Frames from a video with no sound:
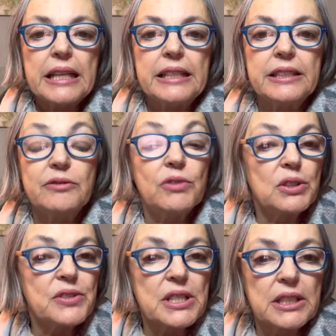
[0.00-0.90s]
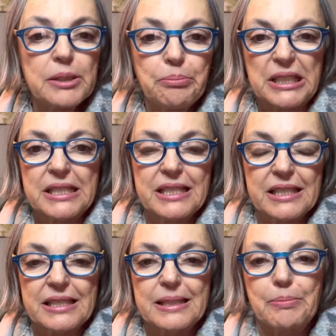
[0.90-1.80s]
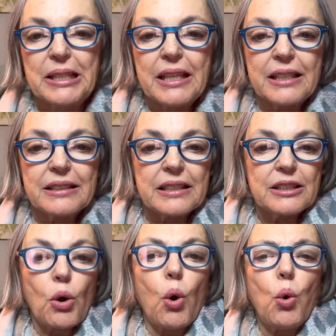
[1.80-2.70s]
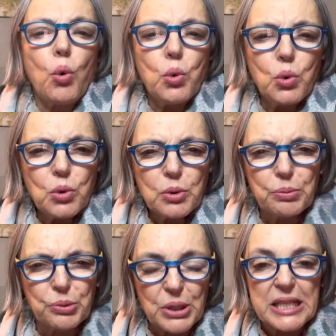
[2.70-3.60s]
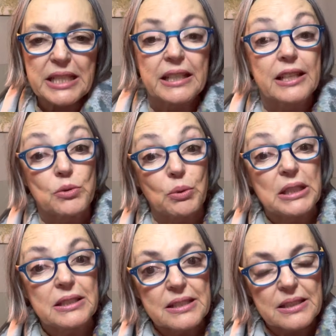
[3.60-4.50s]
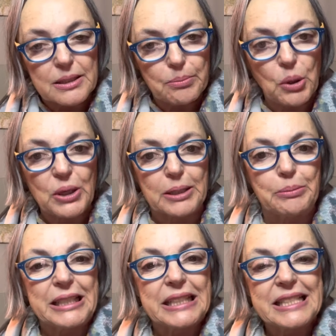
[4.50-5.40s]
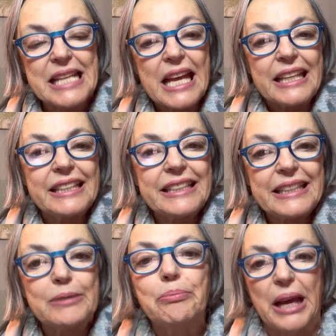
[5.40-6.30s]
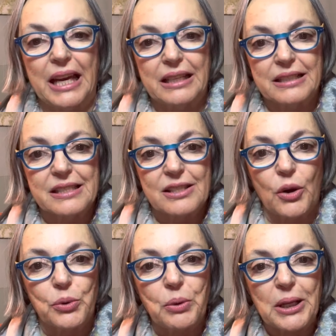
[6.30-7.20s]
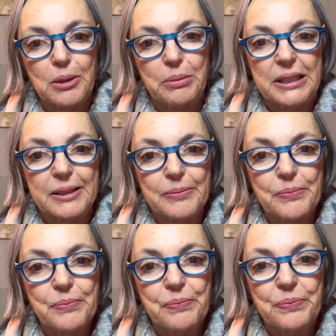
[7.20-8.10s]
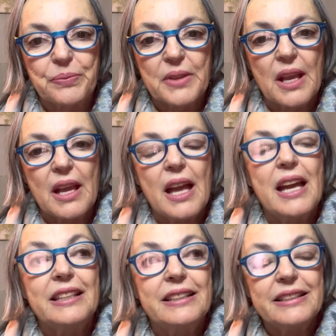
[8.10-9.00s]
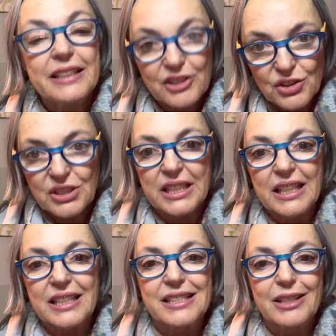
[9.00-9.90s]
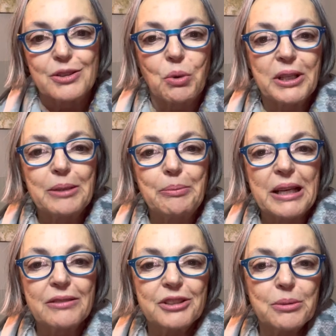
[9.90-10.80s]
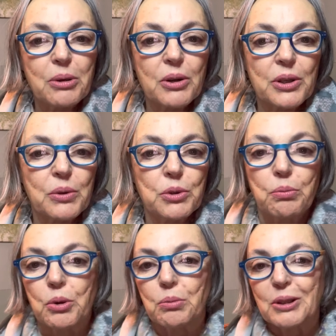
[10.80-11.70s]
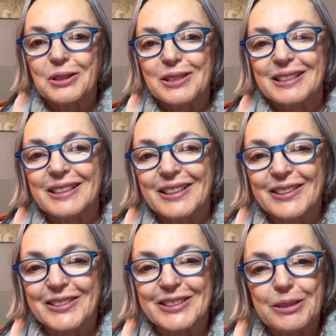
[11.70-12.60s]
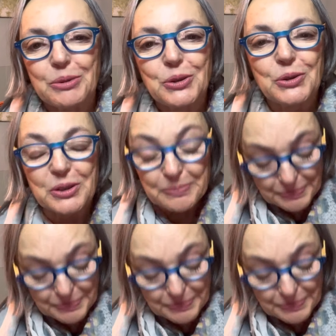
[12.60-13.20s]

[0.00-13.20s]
It involves the limbic system and, and, and the whole brain, as well as the body, because it impacts our well-being. Yesterday, as I was walking back from the park with Beaumont, our sheepadoodle,